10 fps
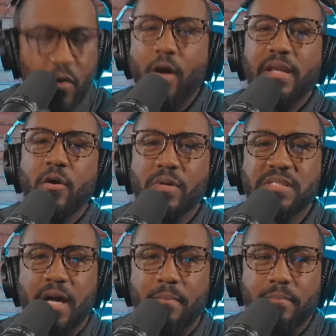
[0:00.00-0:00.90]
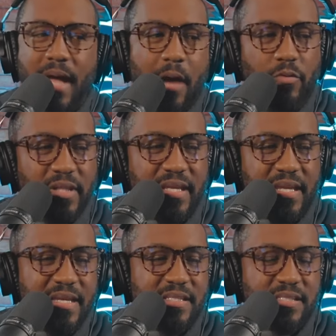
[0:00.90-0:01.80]
you already know what's up. I will
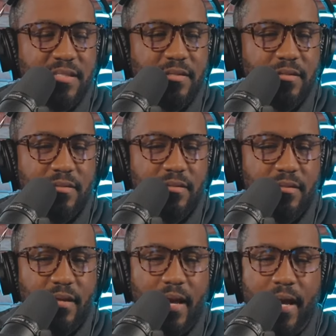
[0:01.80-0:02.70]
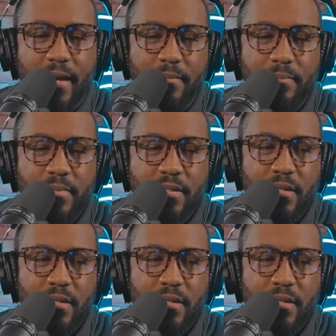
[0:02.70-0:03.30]
link his uh,